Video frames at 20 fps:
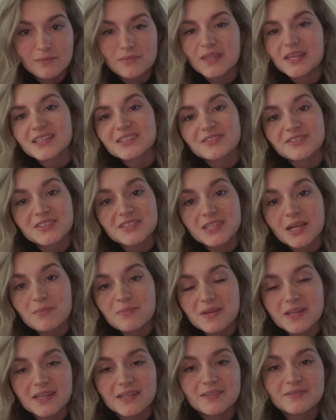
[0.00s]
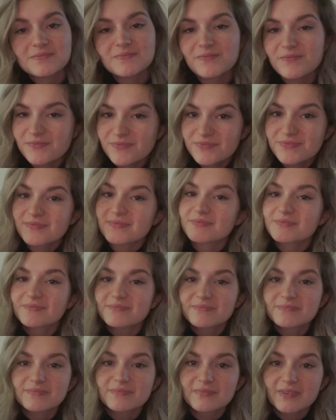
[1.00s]
Thanks for stopping in.
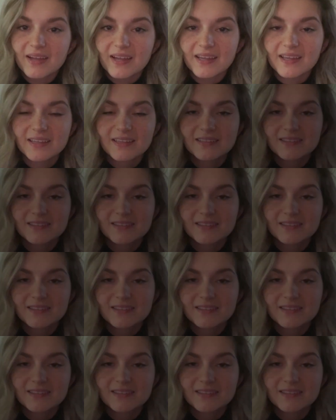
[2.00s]
Bye.